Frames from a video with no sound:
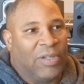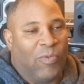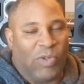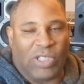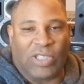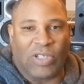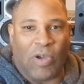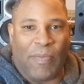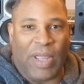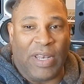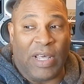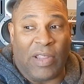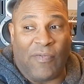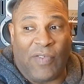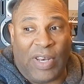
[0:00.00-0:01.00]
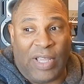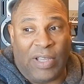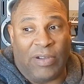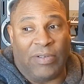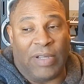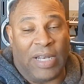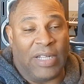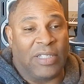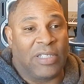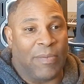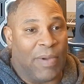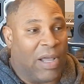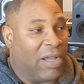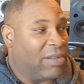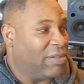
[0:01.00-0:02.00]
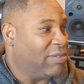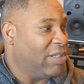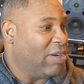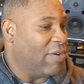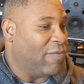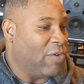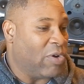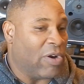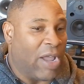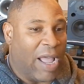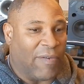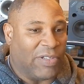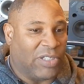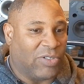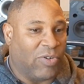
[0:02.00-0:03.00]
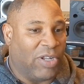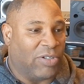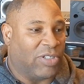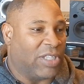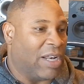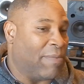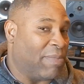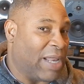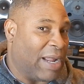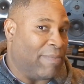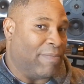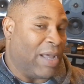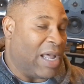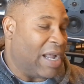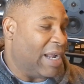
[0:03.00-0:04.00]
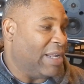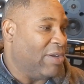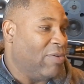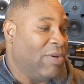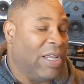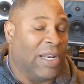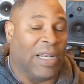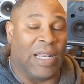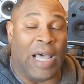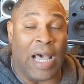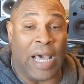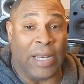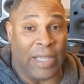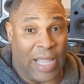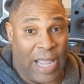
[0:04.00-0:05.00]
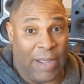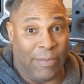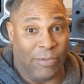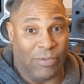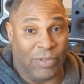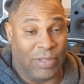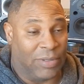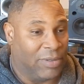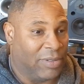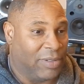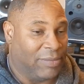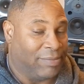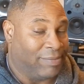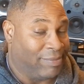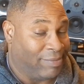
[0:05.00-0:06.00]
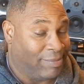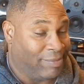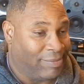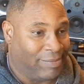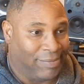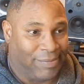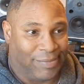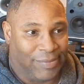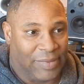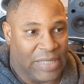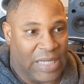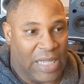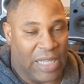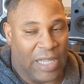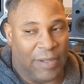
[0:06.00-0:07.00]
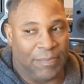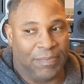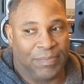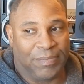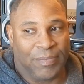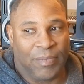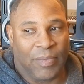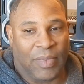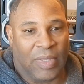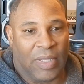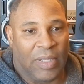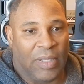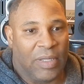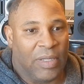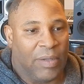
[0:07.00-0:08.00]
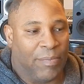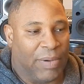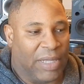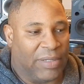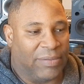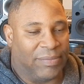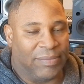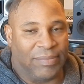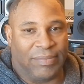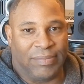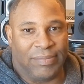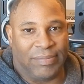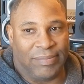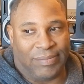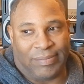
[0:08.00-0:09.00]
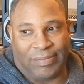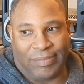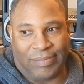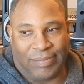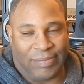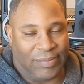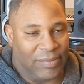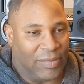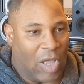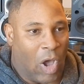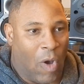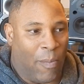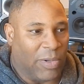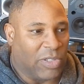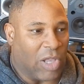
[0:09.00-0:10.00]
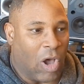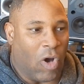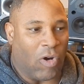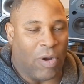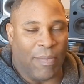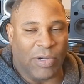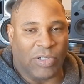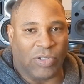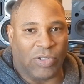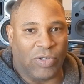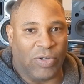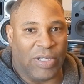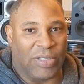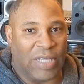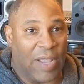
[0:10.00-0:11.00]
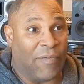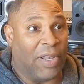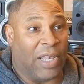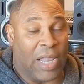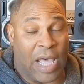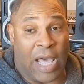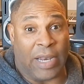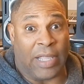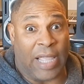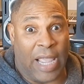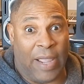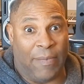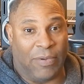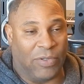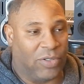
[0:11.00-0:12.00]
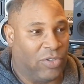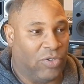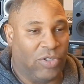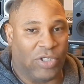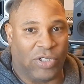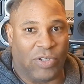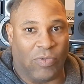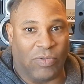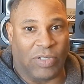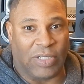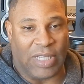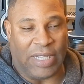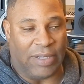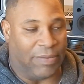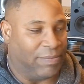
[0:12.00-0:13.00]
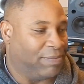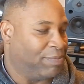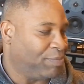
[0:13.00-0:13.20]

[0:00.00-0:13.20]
Which is going to be another video. I need to talk about, if you're going to have a studio set up like mine, you need a lot of cables. But almost all commercial studios have a lot of cables. You just don't see them.